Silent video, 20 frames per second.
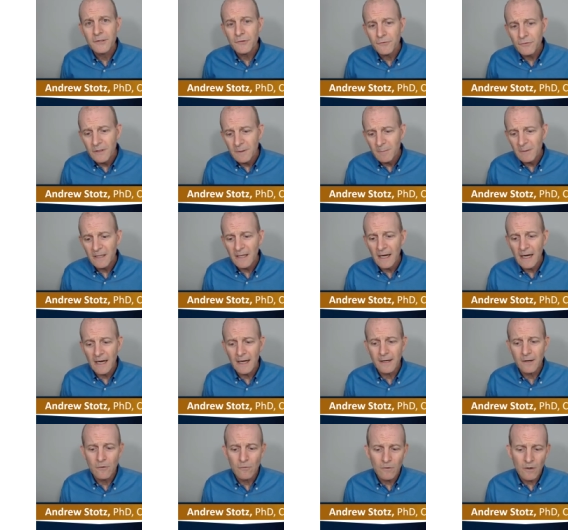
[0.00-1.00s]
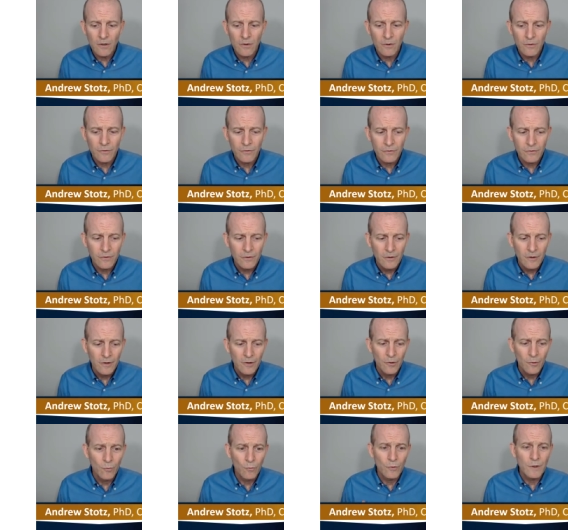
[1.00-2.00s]
extremely high growth
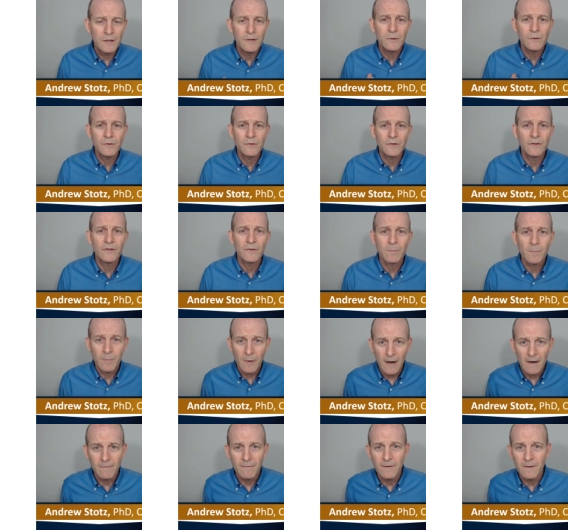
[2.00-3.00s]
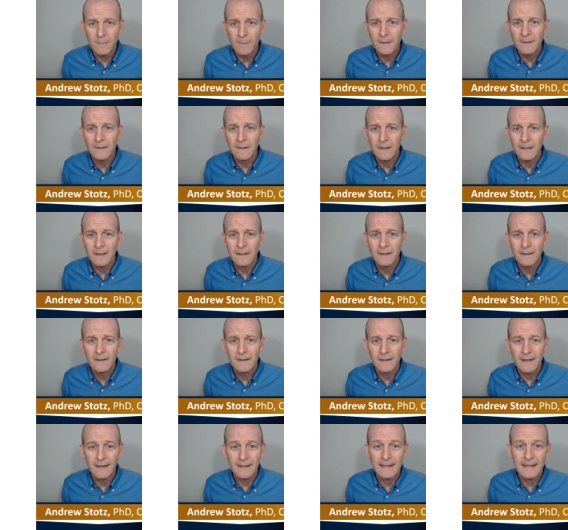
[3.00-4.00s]
reduces profitability.
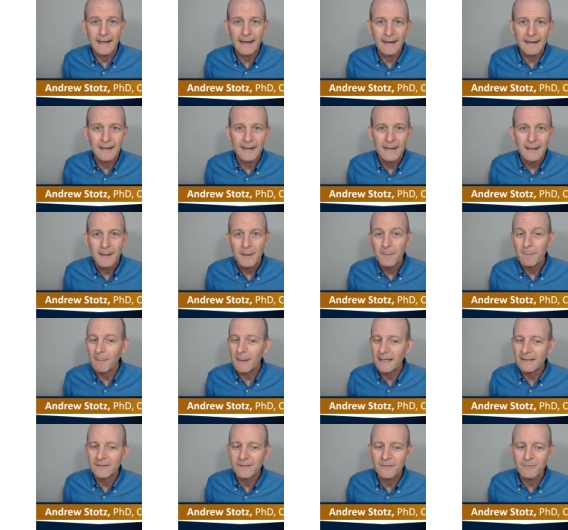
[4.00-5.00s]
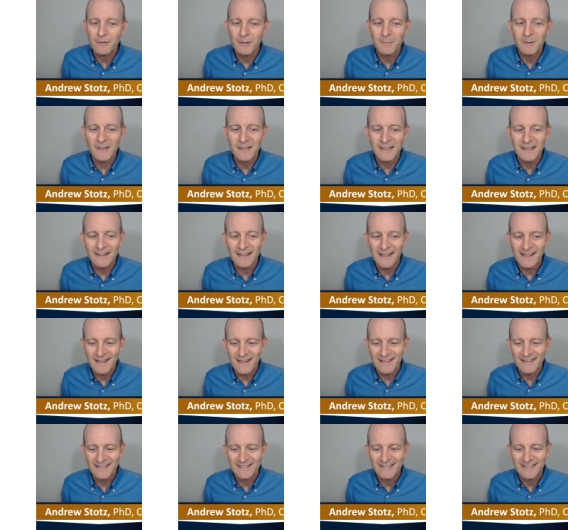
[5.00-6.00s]
Again, my scribbling
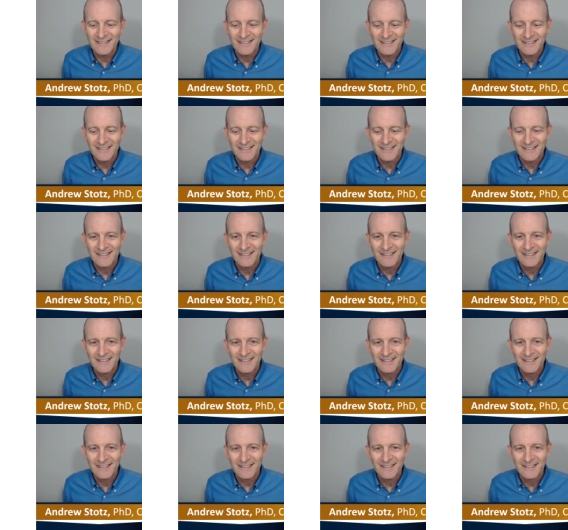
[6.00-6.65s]
lines.